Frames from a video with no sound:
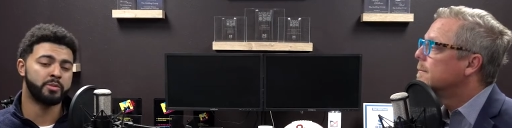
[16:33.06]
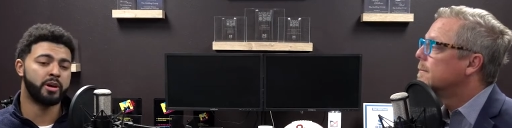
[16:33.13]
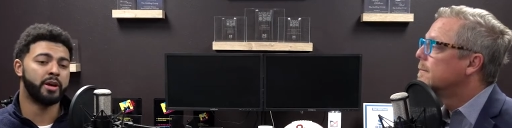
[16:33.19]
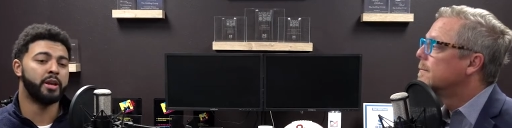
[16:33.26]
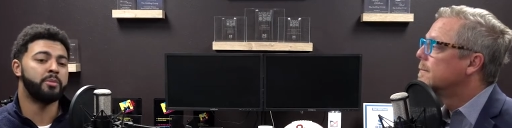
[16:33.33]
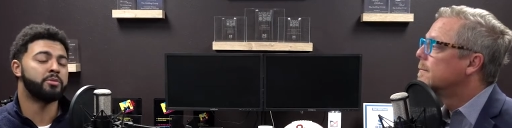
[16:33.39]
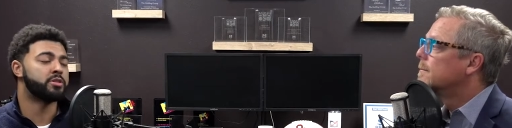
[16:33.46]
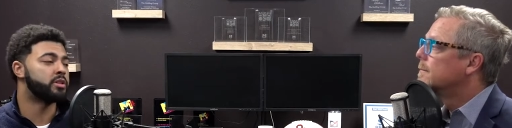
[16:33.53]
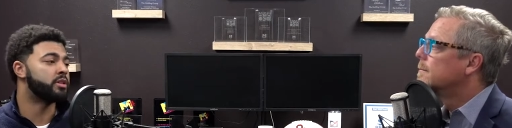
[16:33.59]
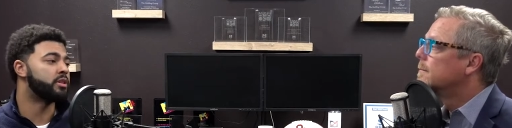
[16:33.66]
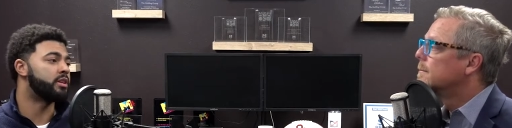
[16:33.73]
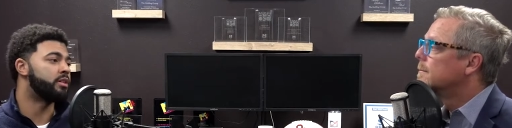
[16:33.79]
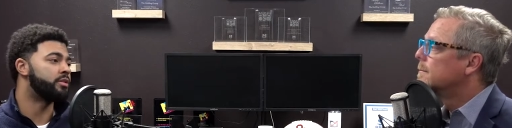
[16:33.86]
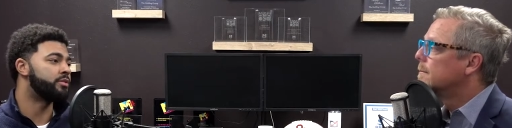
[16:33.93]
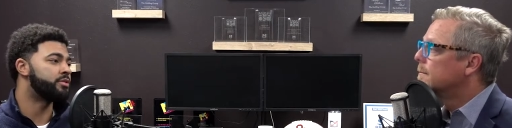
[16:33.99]
Speaker 1: about 80%
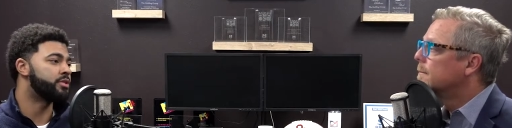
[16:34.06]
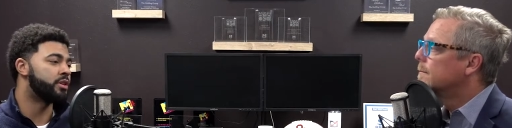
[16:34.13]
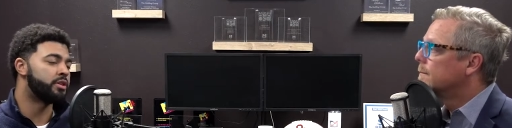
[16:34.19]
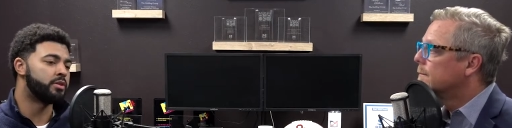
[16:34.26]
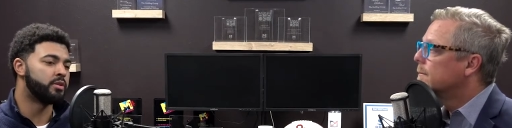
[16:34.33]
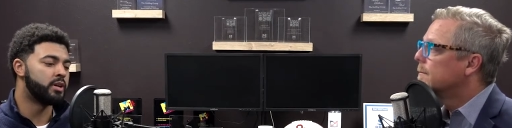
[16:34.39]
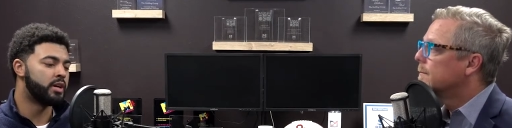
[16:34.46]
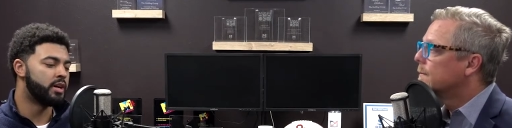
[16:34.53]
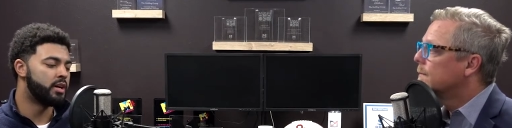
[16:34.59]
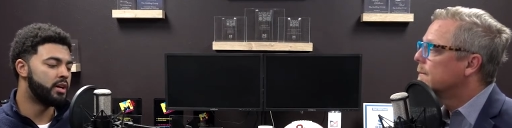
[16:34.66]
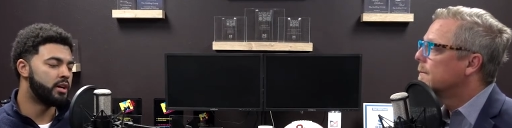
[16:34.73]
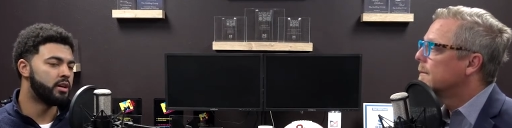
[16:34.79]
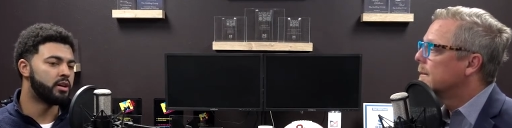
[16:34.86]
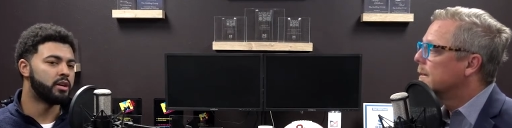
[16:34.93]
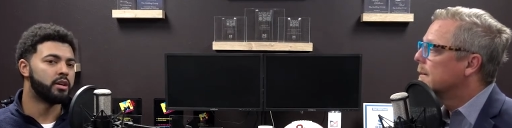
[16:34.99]
there. So
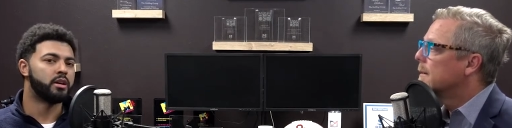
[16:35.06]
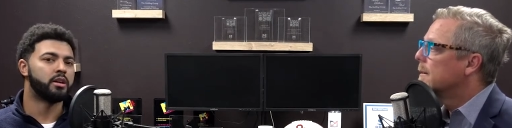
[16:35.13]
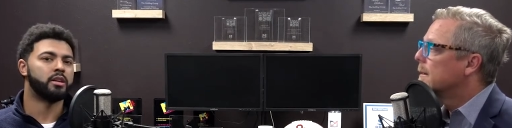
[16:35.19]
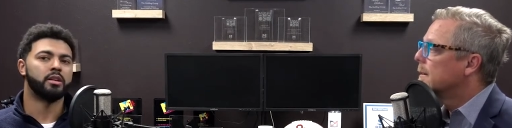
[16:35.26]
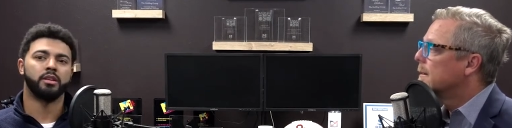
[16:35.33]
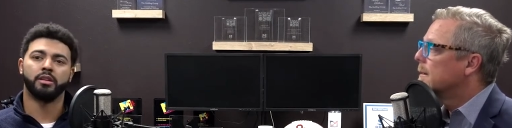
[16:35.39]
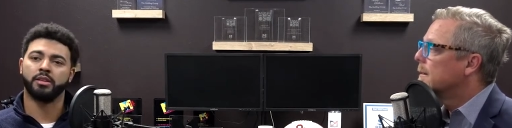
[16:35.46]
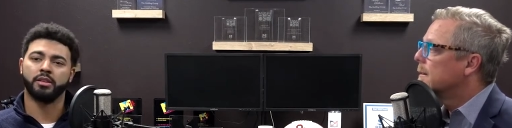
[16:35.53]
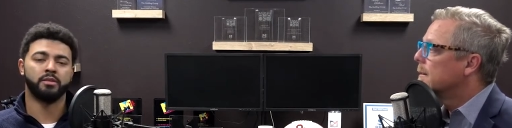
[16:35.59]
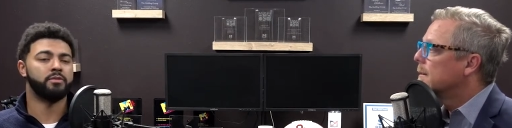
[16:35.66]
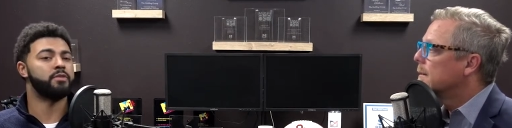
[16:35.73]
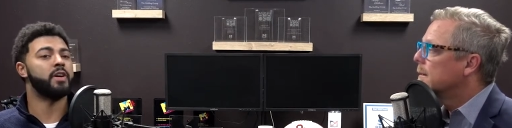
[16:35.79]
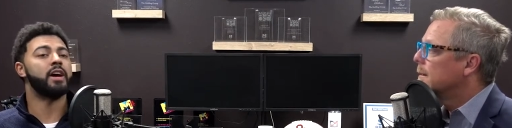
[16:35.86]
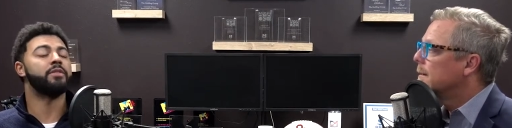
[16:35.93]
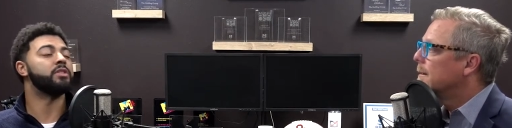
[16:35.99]

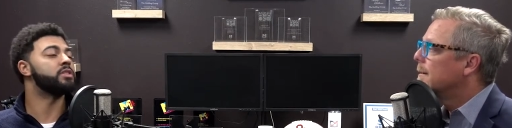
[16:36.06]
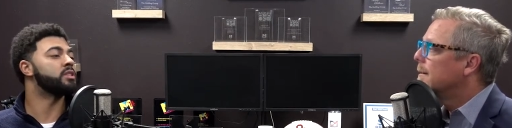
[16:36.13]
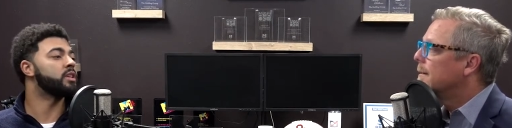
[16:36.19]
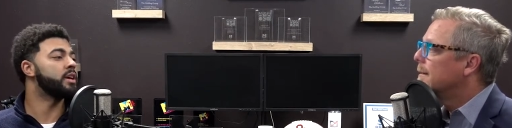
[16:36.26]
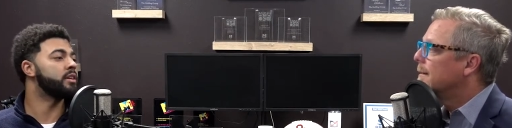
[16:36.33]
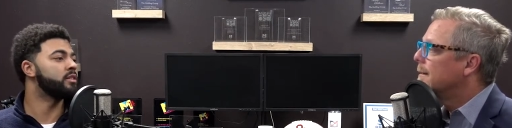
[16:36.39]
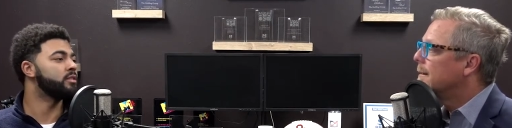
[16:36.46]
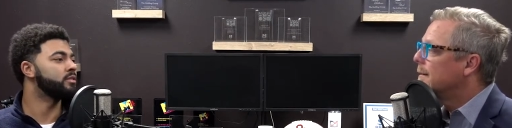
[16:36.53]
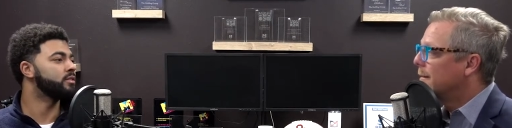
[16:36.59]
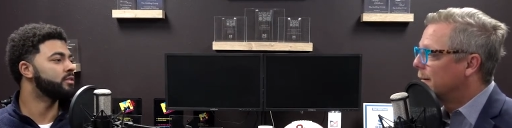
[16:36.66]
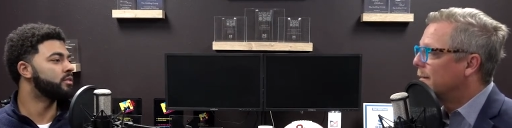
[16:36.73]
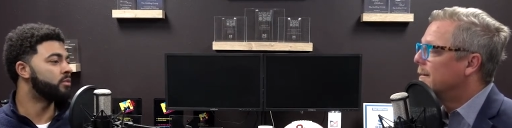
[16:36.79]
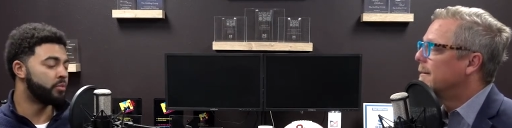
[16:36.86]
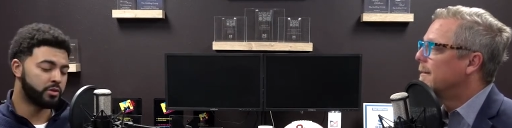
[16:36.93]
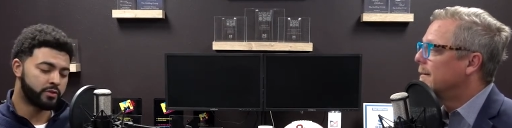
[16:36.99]
five years later,
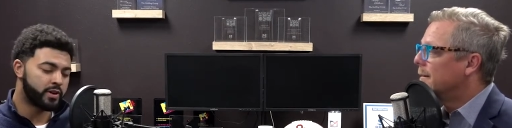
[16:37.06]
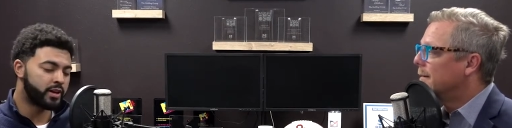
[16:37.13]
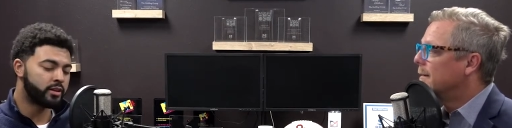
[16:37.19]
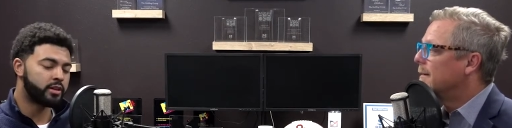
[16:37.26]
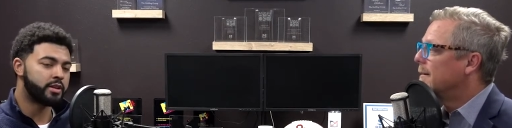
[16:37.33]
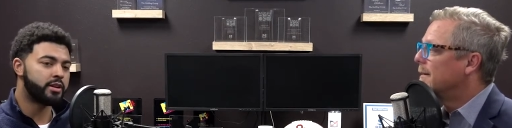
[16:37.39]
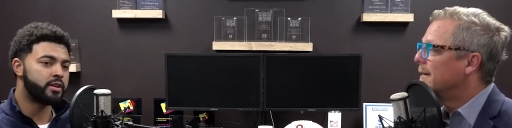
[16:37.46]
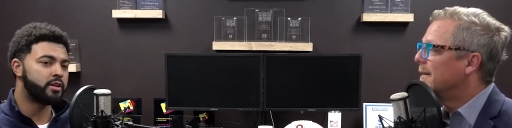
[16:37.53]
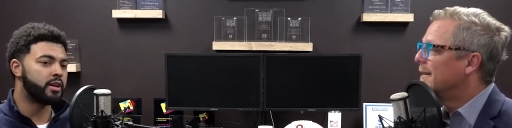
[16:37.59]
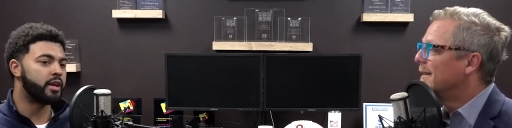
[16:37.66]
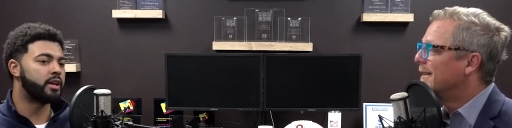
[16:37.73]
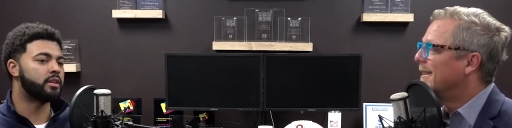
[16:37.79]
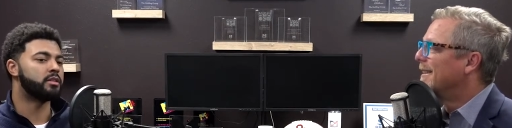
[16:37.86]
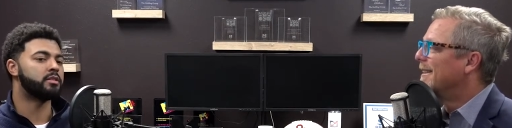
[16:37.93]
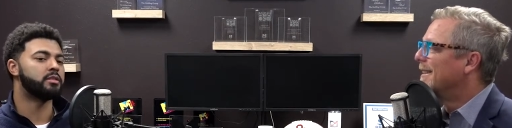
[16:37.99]
we're finally there.
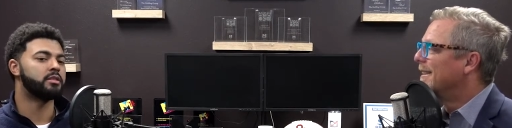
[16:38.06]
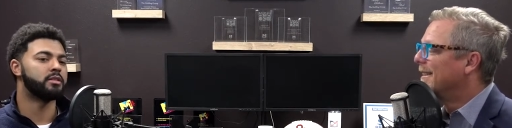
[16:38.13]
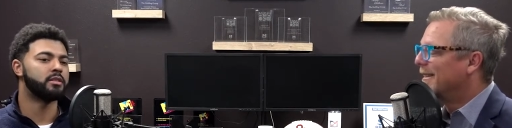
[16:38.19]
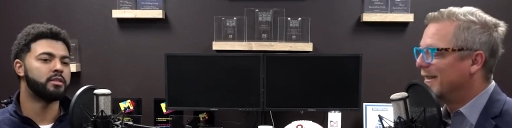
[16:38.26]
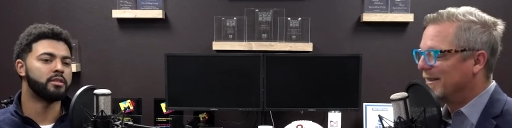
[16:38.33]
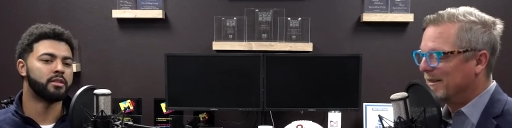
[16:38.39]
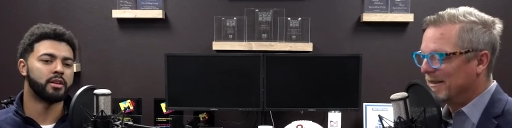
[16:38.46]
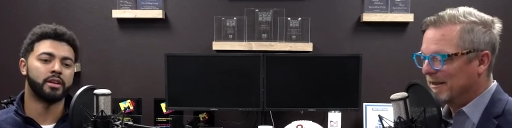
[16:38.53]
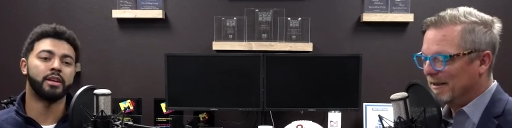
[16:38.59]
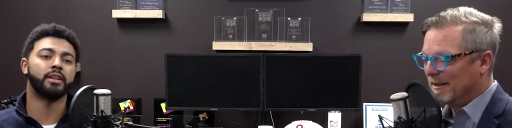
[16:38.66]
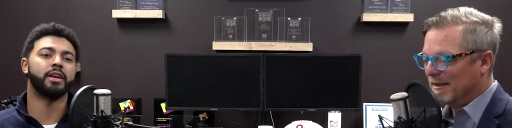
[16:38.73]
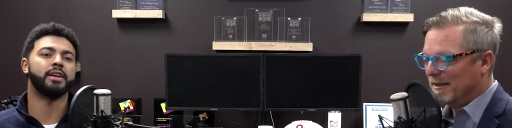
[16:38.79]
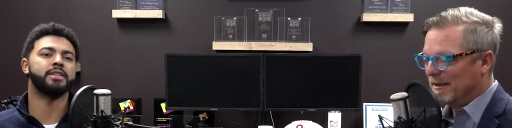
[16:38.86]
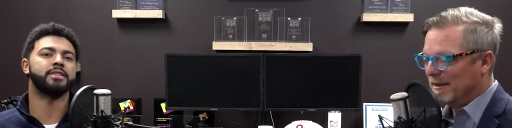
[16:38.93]
And again, like I